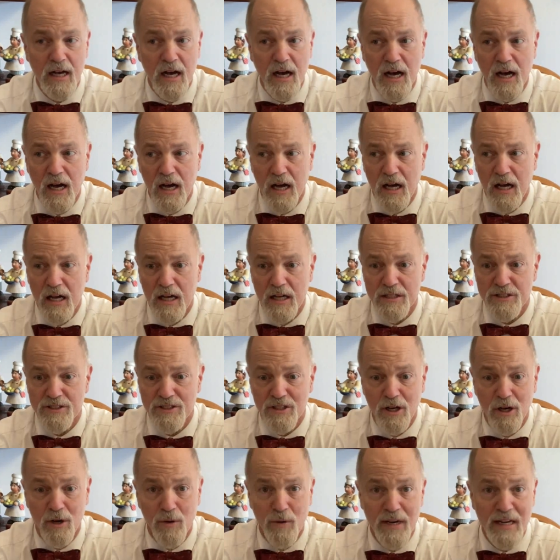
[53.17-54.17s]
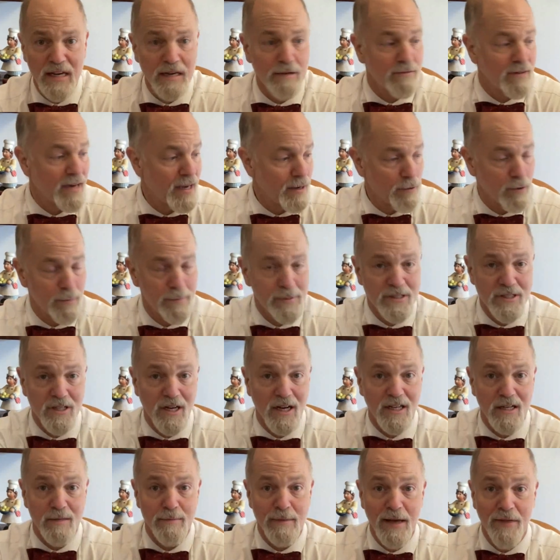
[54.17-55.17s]
Uh, so anyway, we'll be
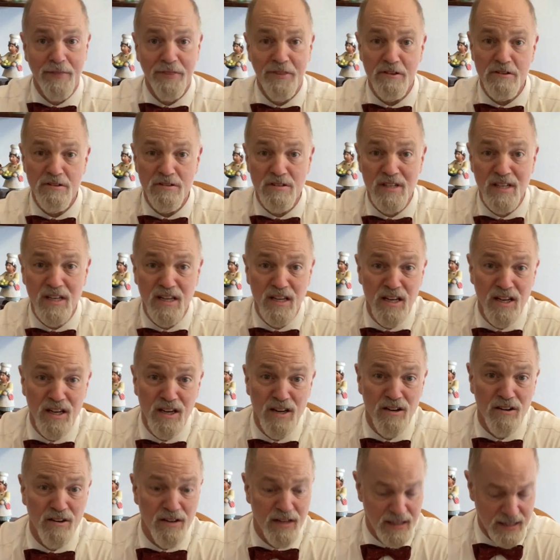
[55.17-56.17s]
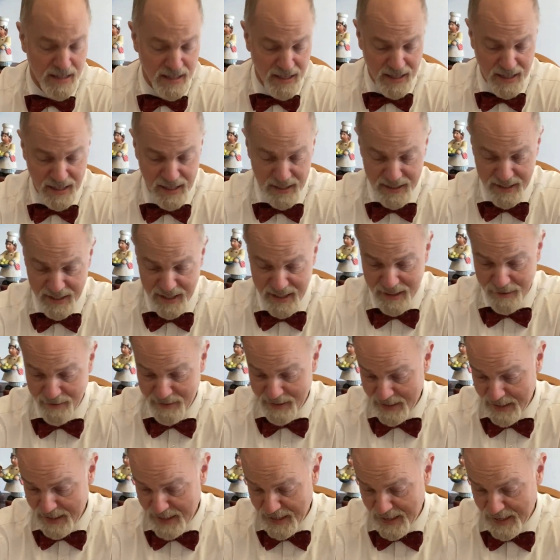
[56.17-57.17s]
talking about this thing here and uh,
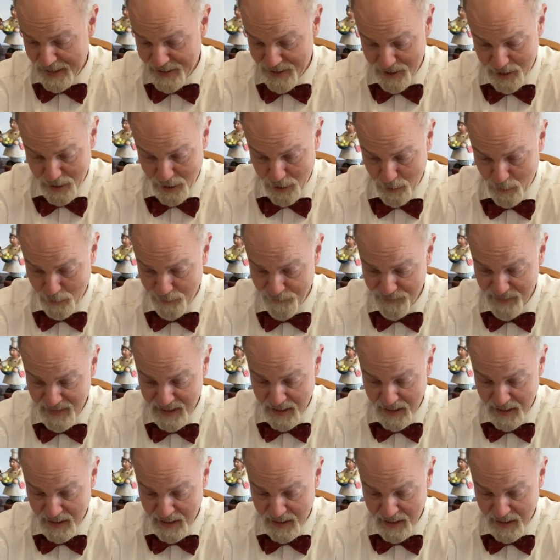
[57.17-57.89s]
anyway, yeah, so